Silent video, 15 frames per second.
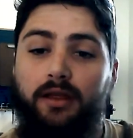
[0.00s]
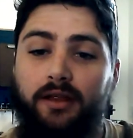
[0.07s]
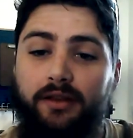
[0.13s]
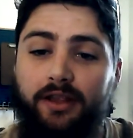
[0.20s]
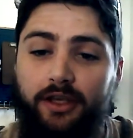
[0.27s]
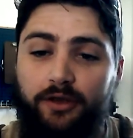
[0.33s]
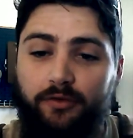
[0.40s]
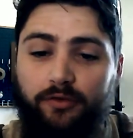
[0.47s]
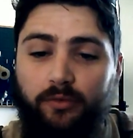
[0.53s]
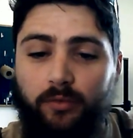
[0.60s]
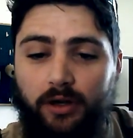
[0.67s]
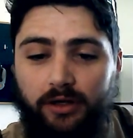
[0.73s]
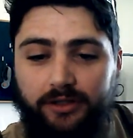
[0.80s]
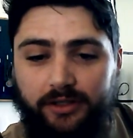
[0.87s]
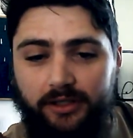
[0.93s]
Thank you for
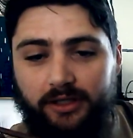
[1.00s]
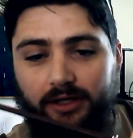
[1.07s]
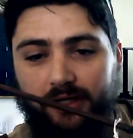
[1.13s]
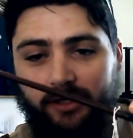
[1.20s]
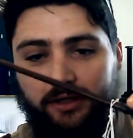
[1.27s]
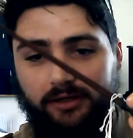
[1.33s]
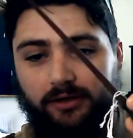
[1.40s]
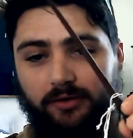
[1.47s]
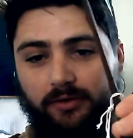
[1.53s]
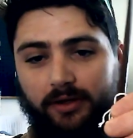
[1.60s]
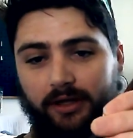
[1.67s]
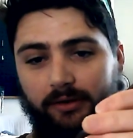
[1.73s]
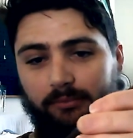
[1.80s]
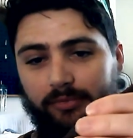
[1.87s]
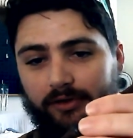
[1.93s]
watching, and go ahead
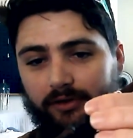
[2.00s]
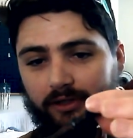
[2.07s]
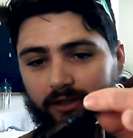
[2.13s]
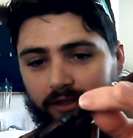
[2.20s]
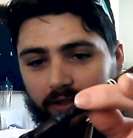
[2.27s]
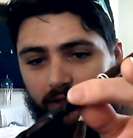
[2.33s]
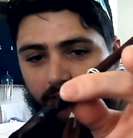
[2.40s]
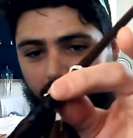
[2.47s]
and put in the